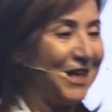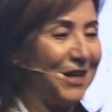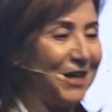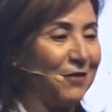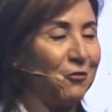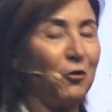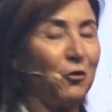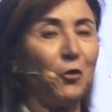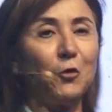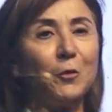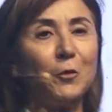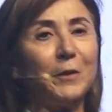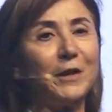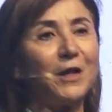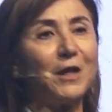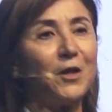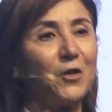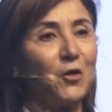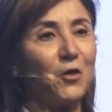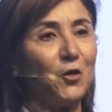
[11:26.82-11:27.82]
and for women.
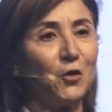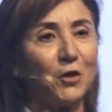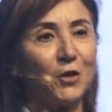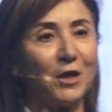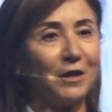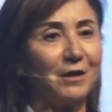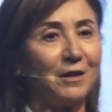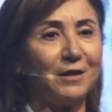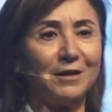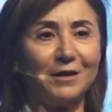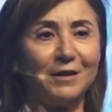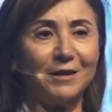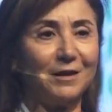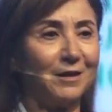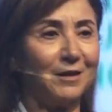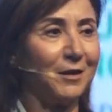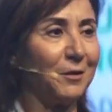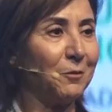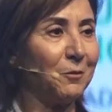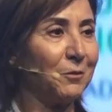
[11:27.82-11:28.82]
I thought I,
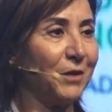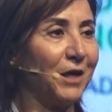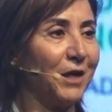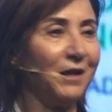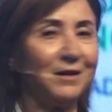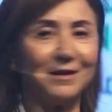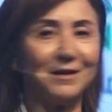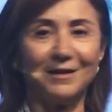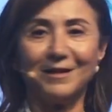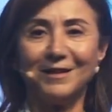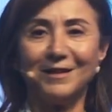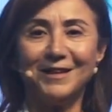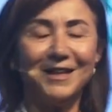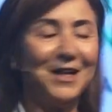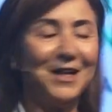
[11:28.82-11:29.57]
uh, I'm done.